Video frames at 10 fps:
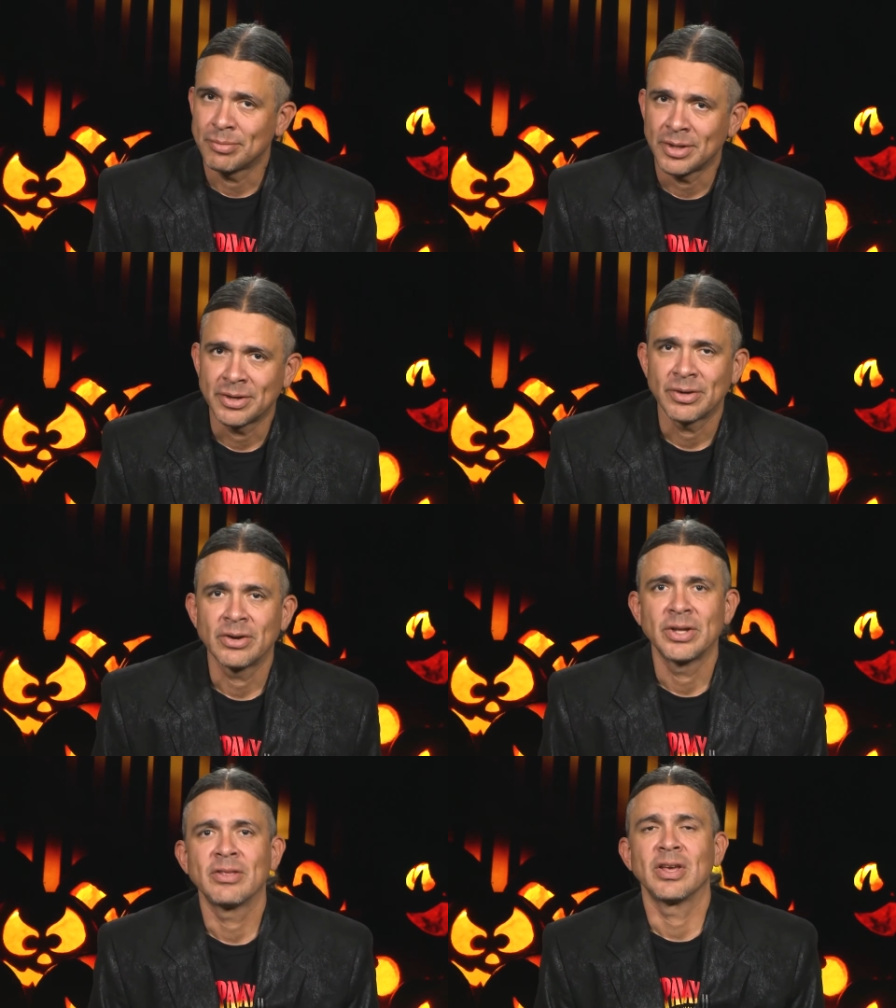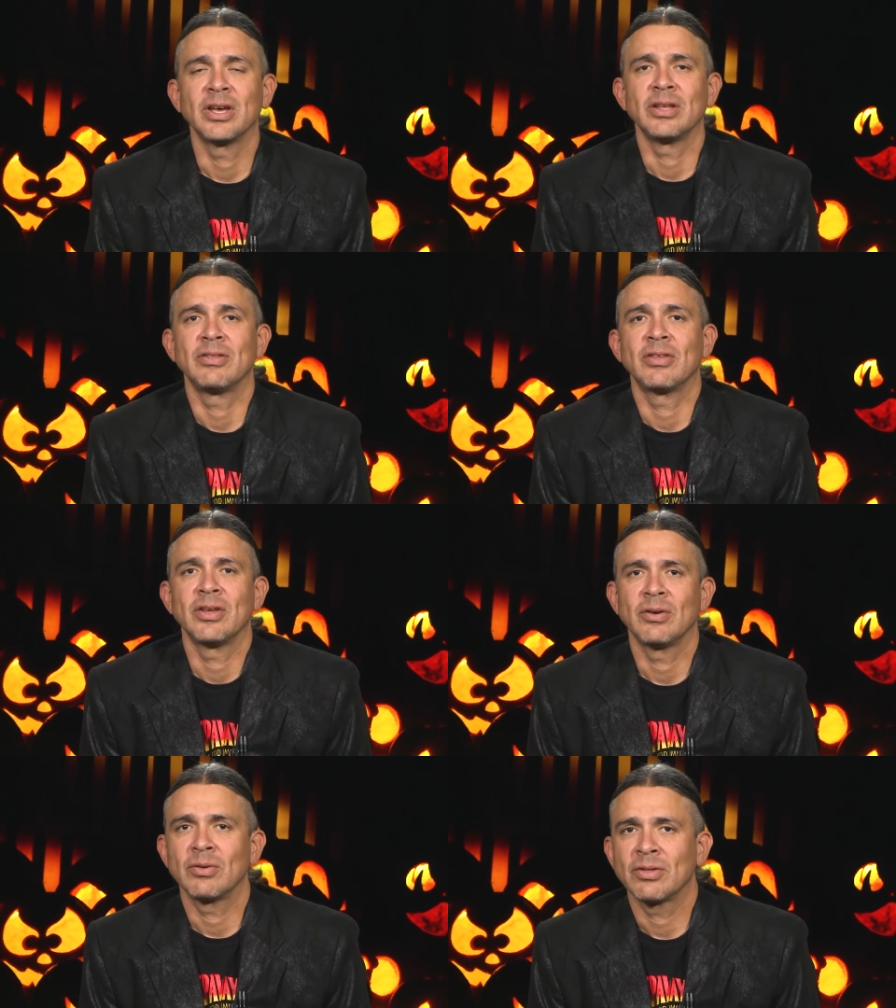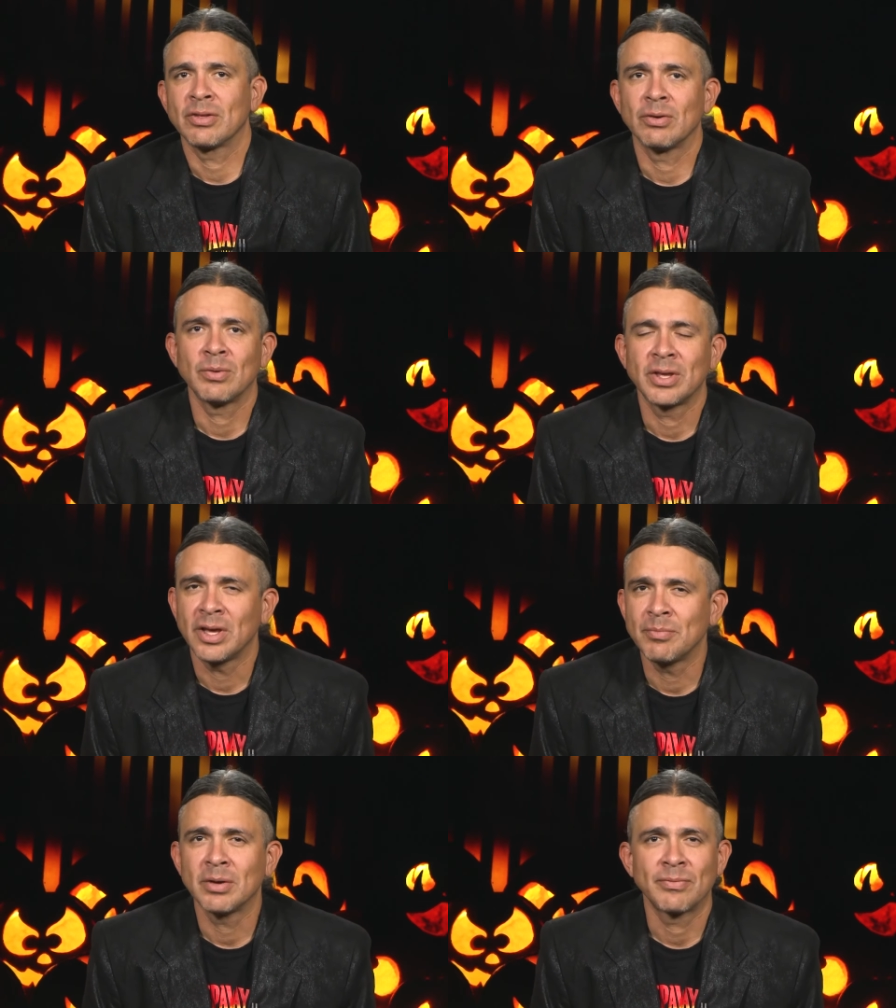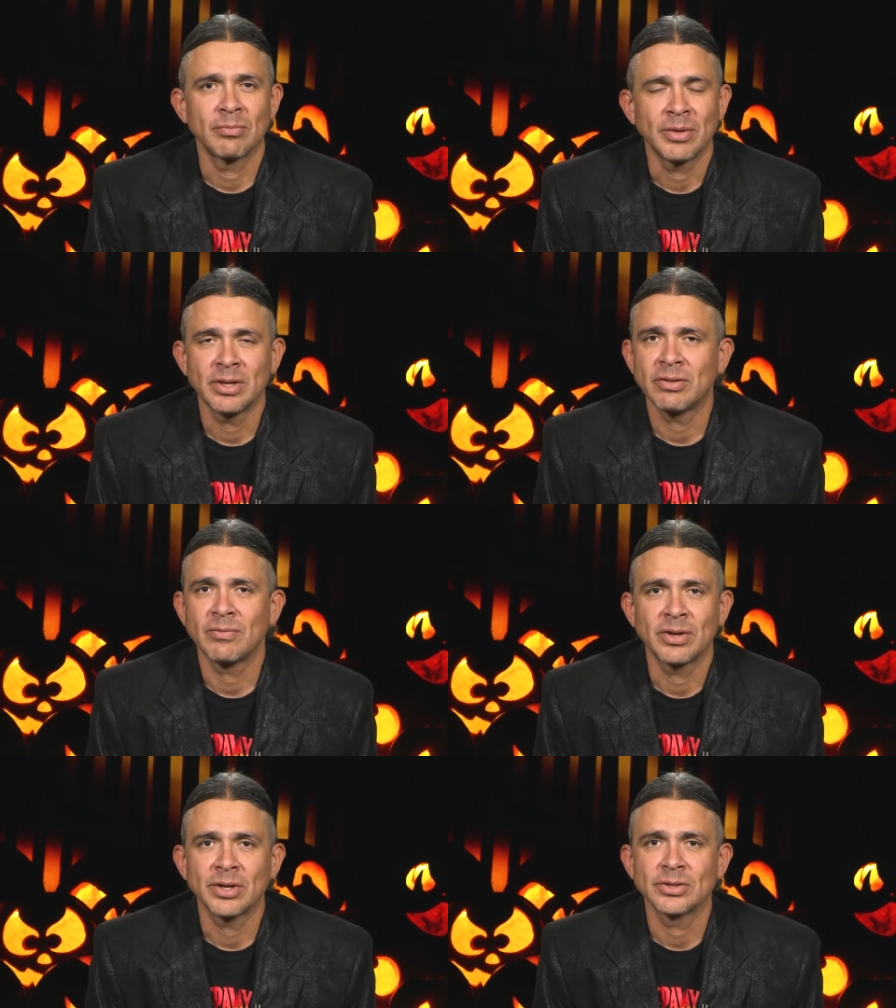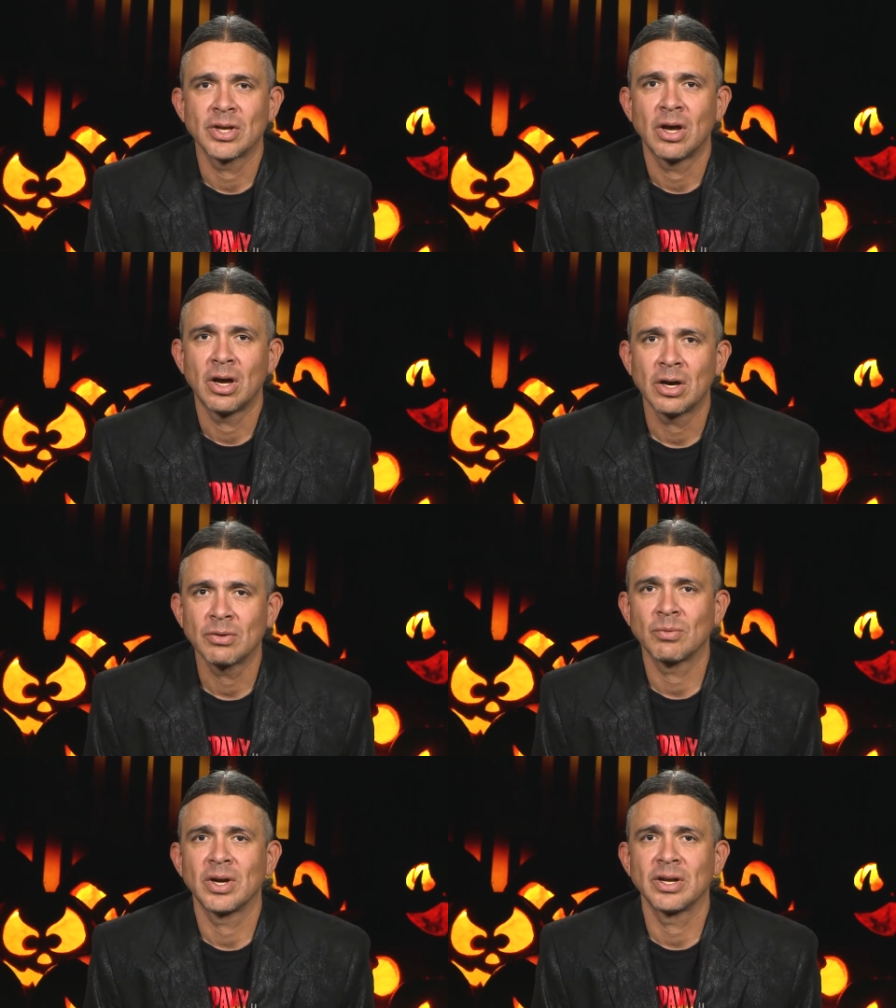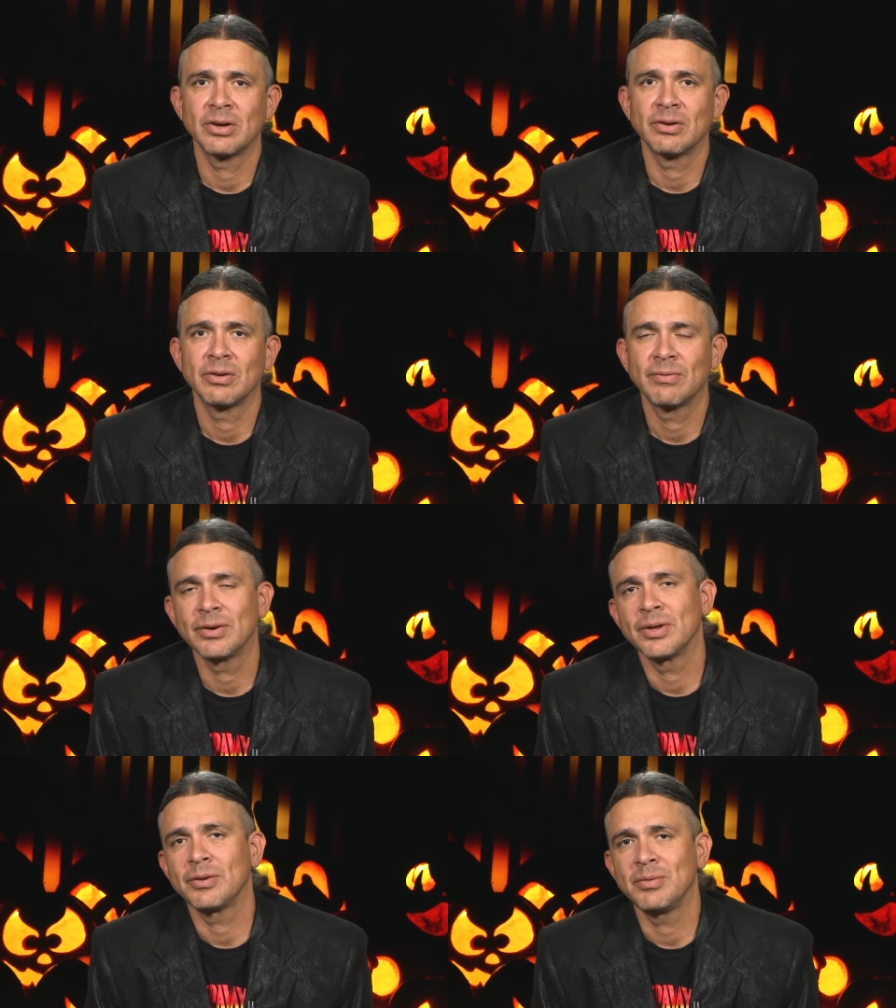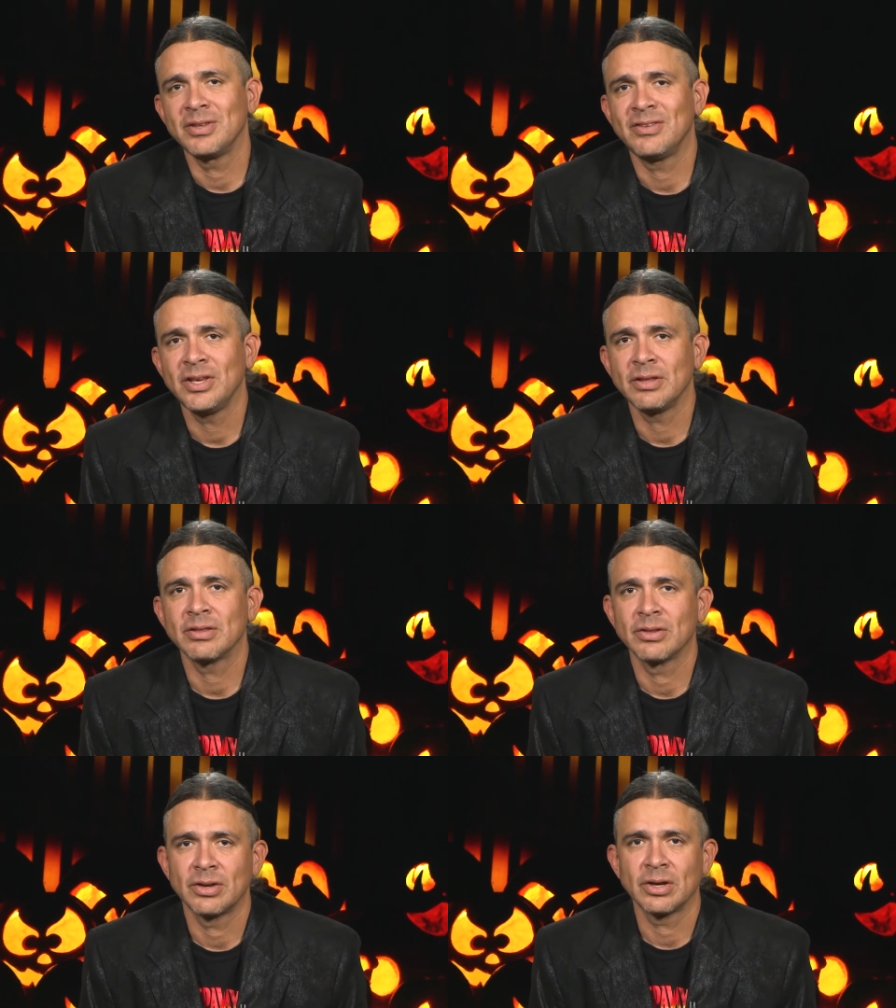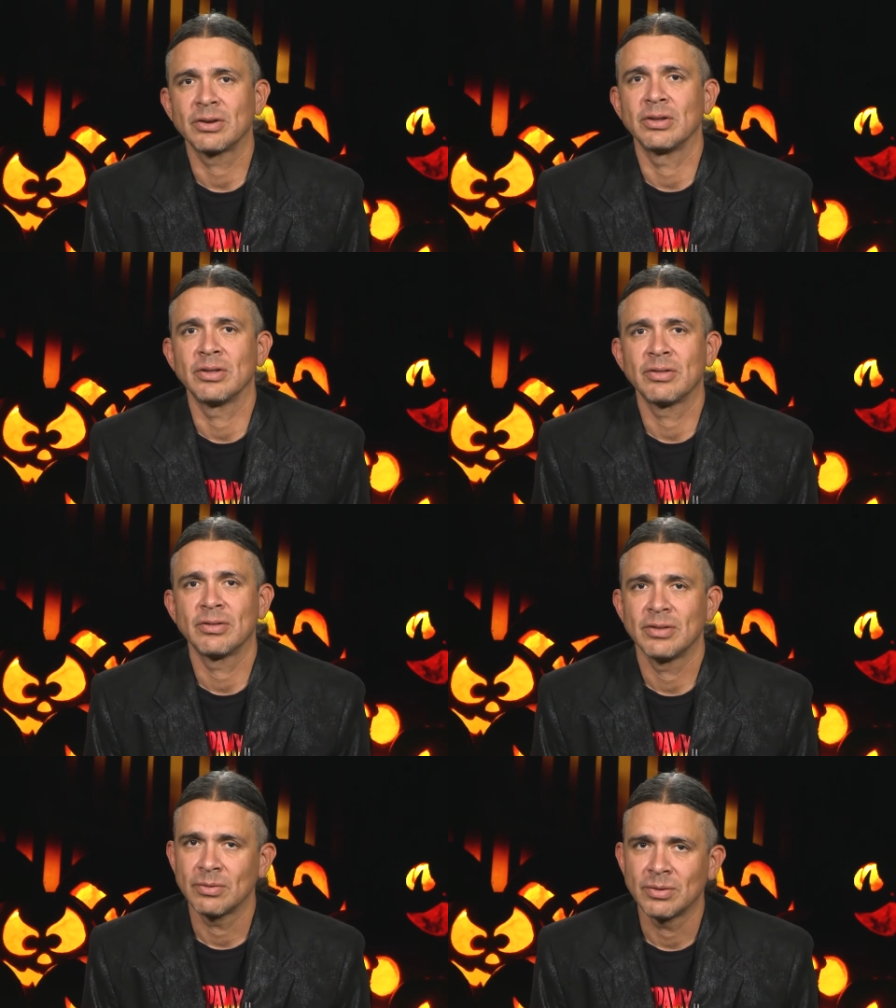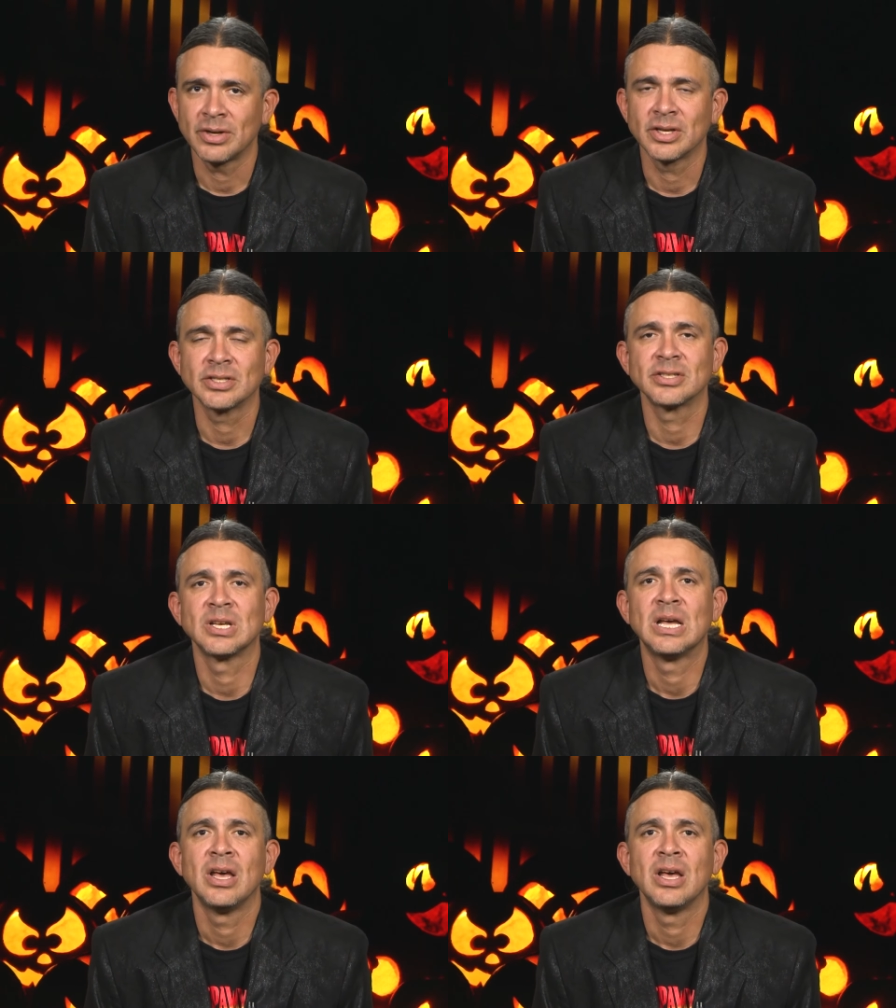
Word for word: plunder our insides. So we came up for millions of years hardwired for there to be teeth in the darkness that want us.